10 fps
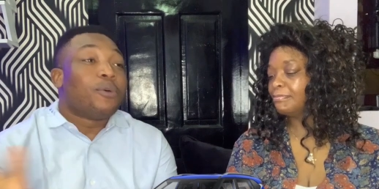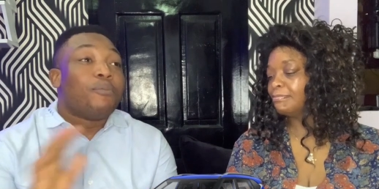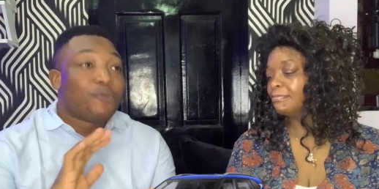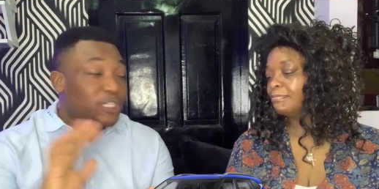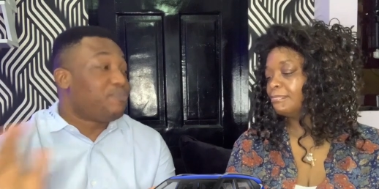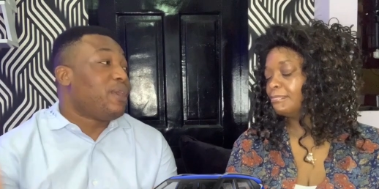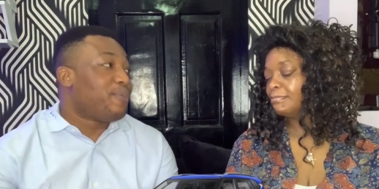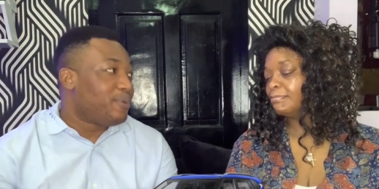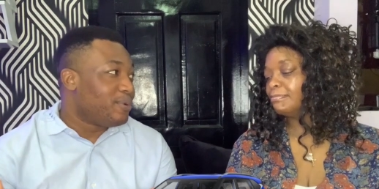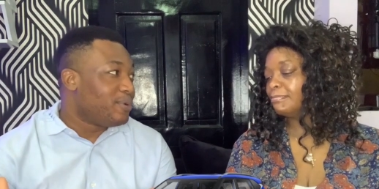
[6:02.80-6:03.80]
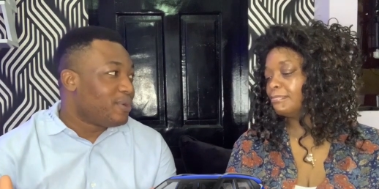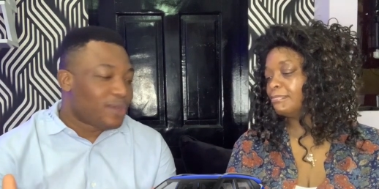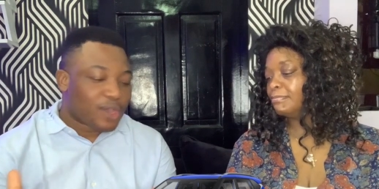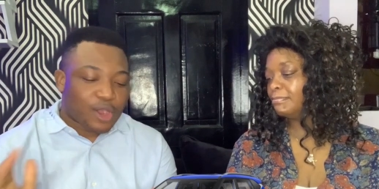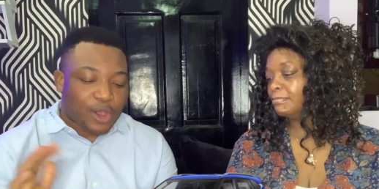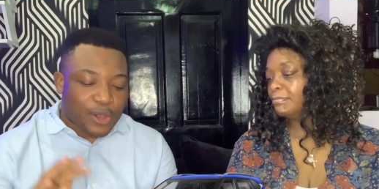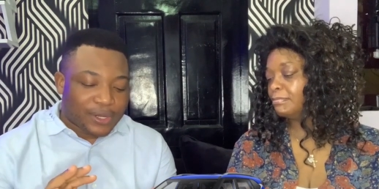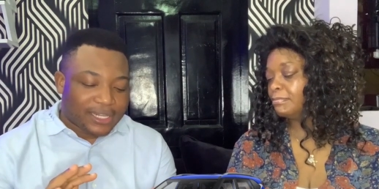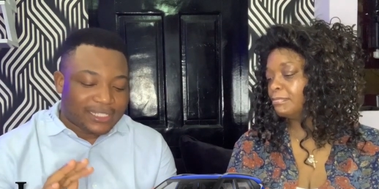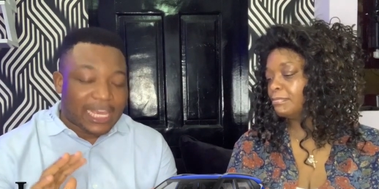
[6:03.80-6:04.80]
Speaker 1: most people mm-hmm. call
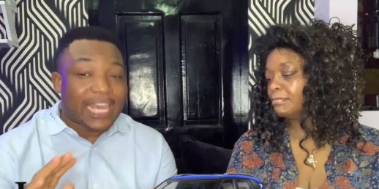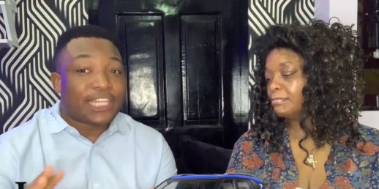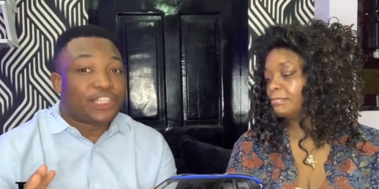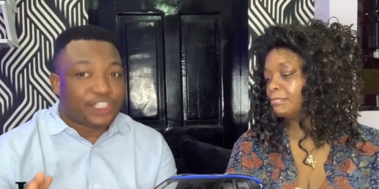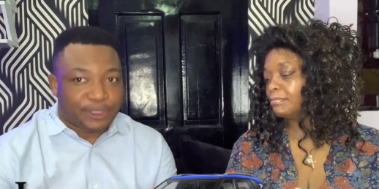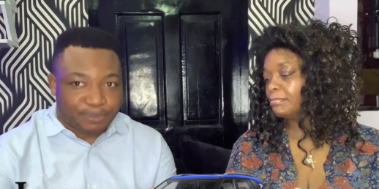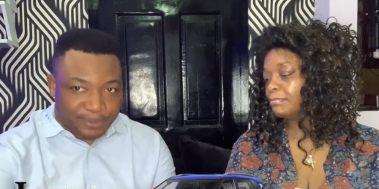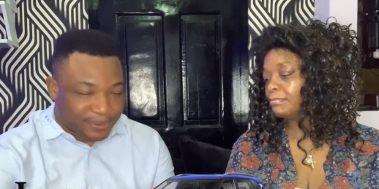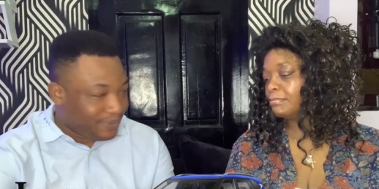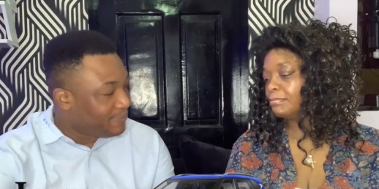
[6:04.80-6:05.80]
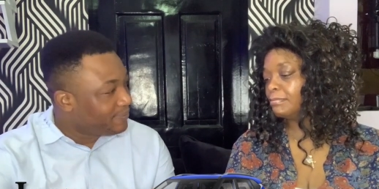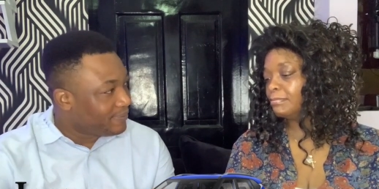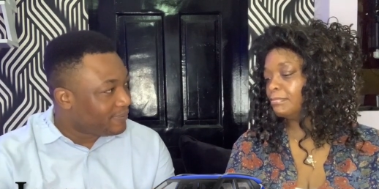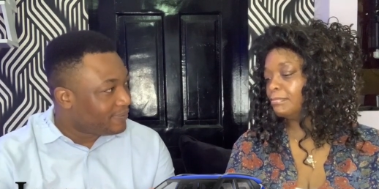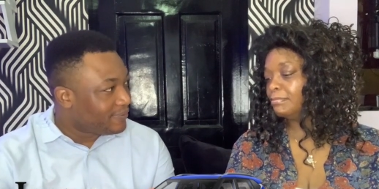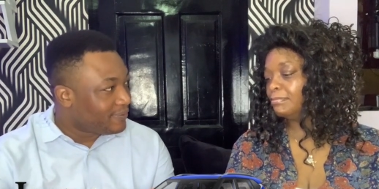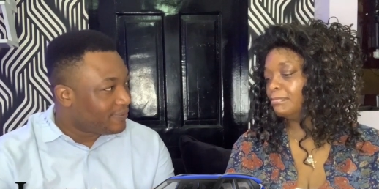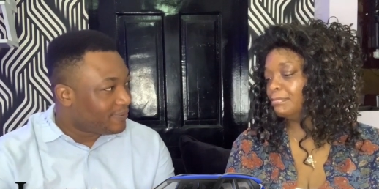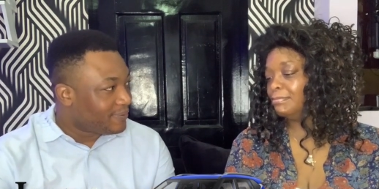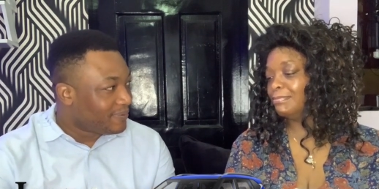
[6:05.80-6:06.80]
this a jeep.
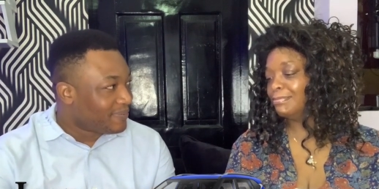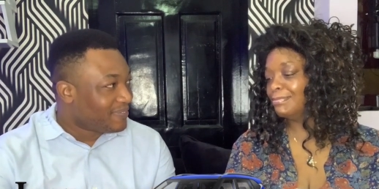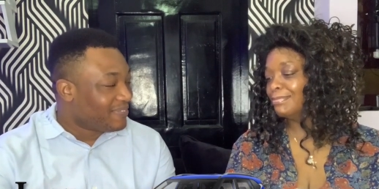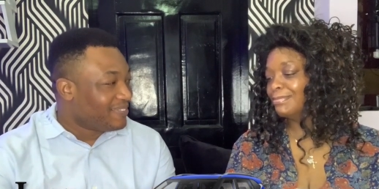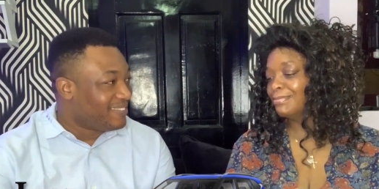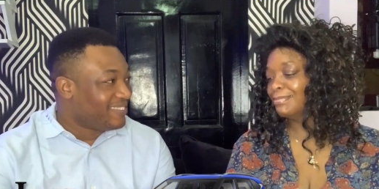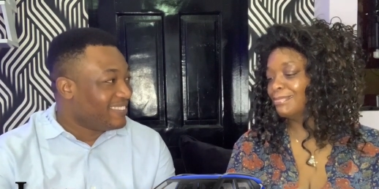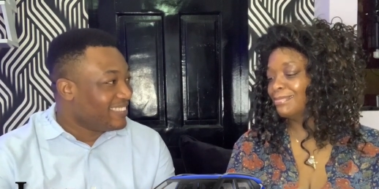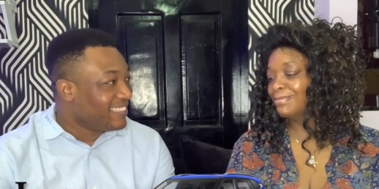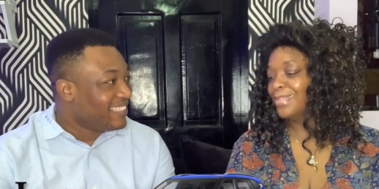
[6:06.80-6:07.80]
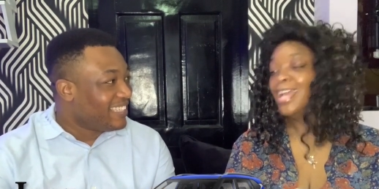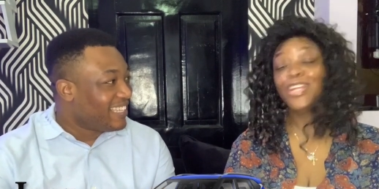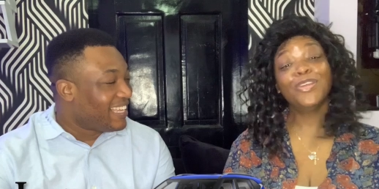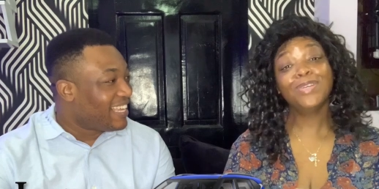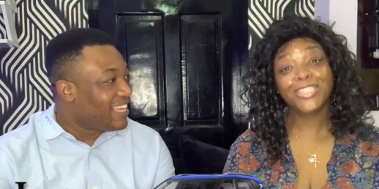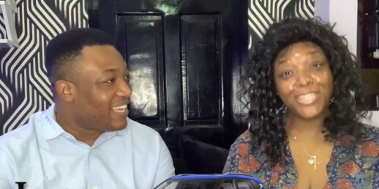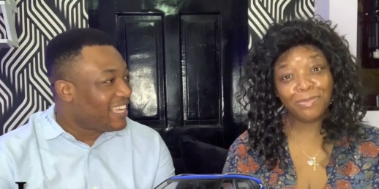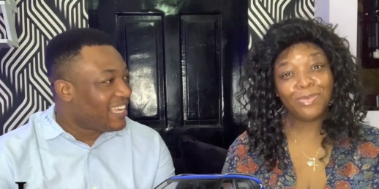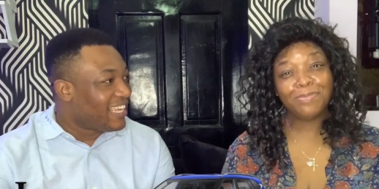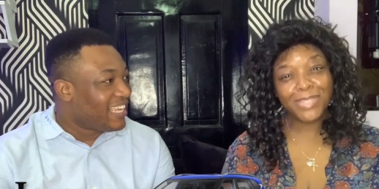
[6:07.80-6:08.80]
Mm-hmm.
Speaker 2: no, a jeep
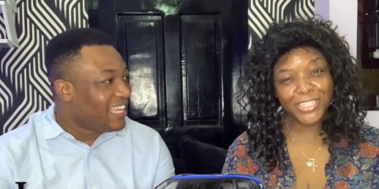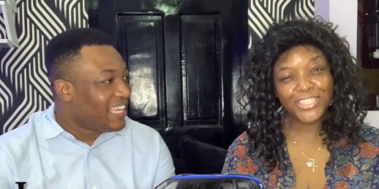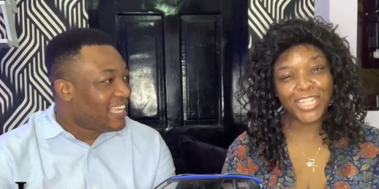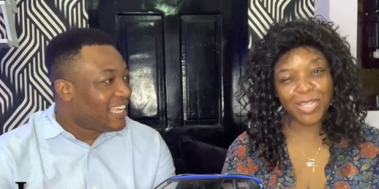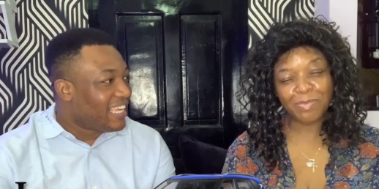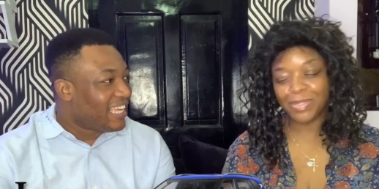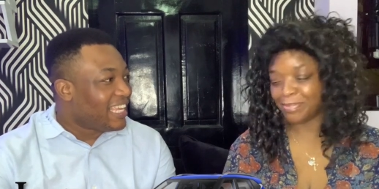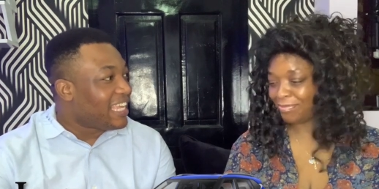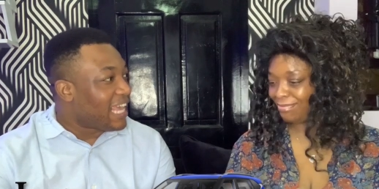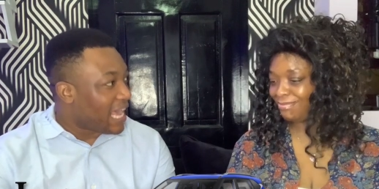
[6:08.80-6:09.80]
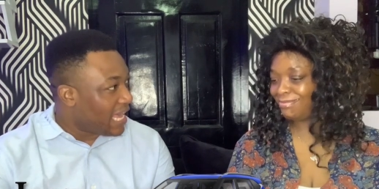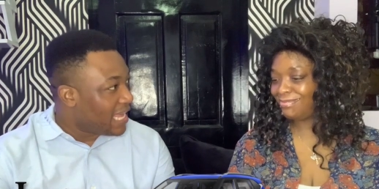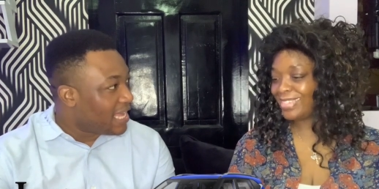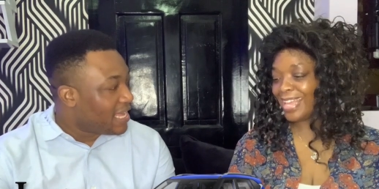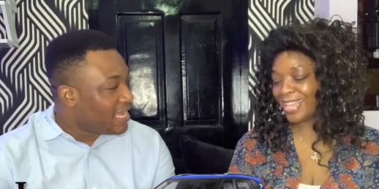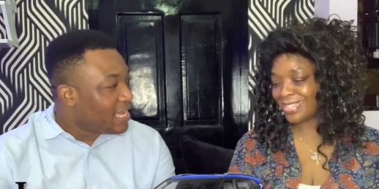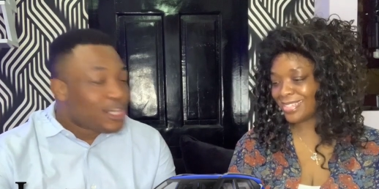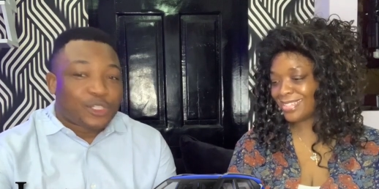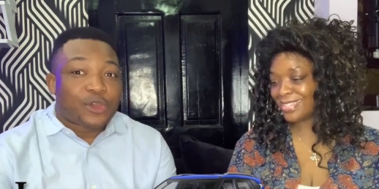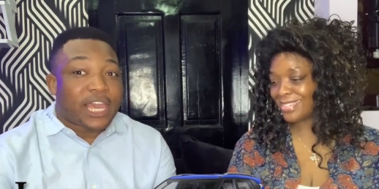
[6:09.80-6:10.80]
would be a jeep.
Speaker 1: Yeah. Yes.
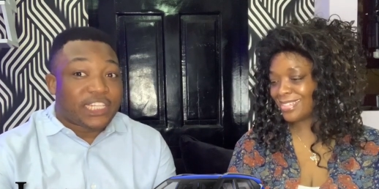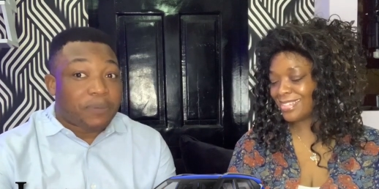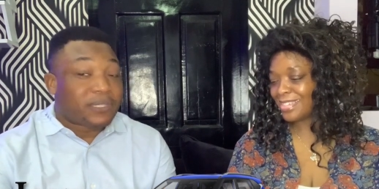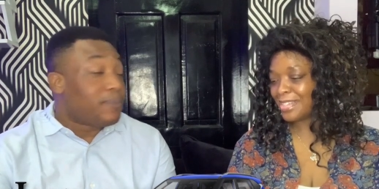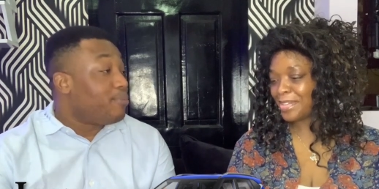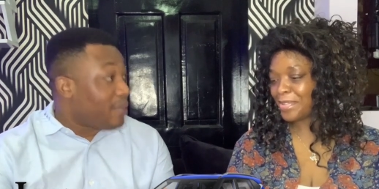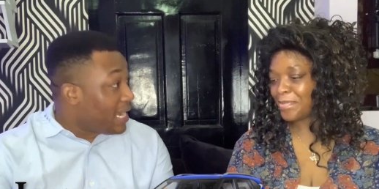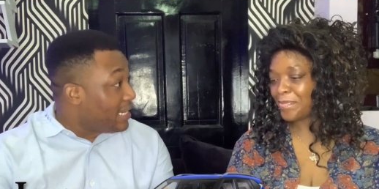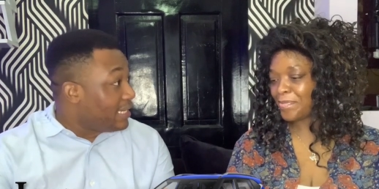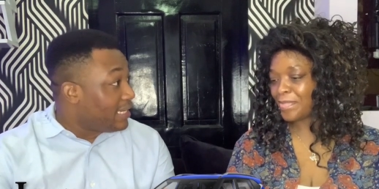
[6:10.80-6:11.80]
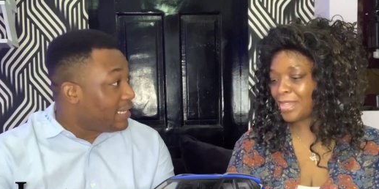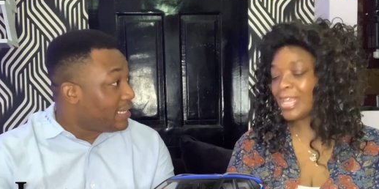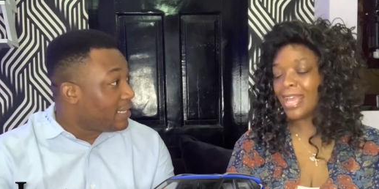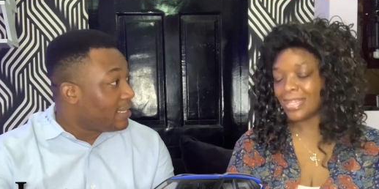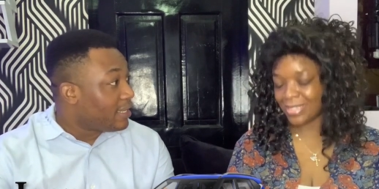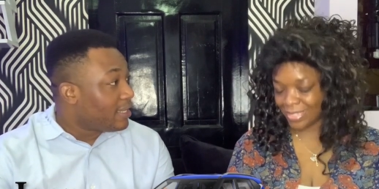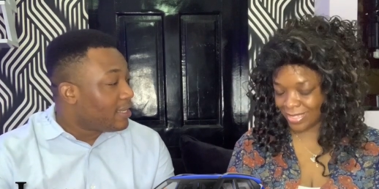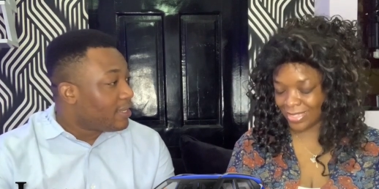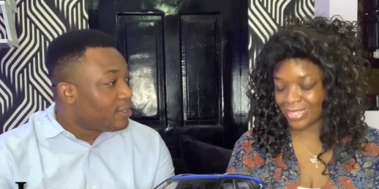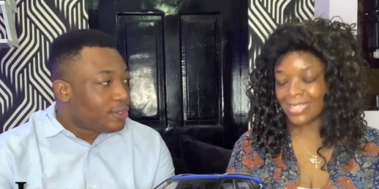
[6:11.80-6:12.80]
So a jeep is a brand.
Speaker 2: Yes,
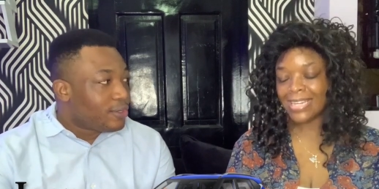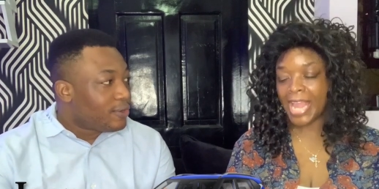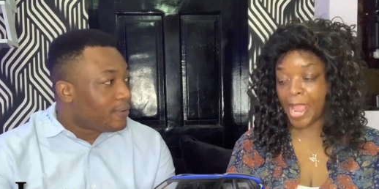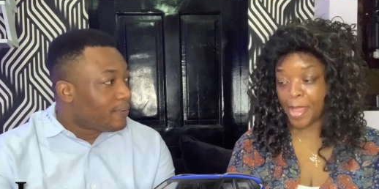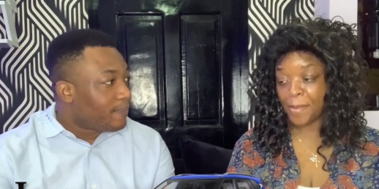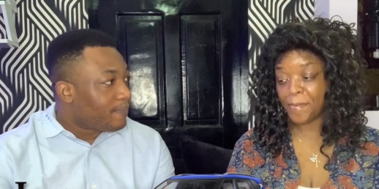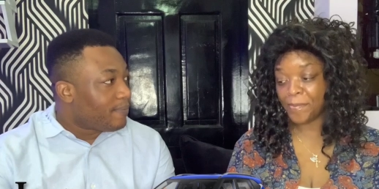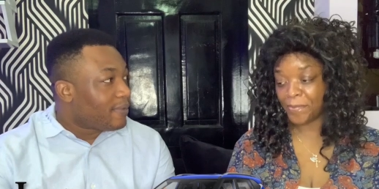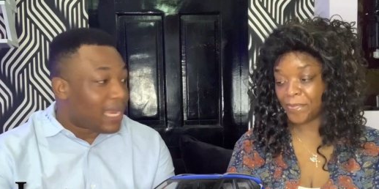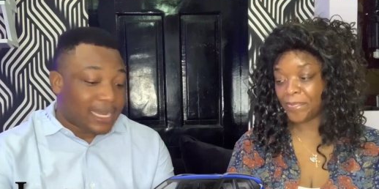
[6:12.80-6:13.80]
that's the name.
Speaker 1: And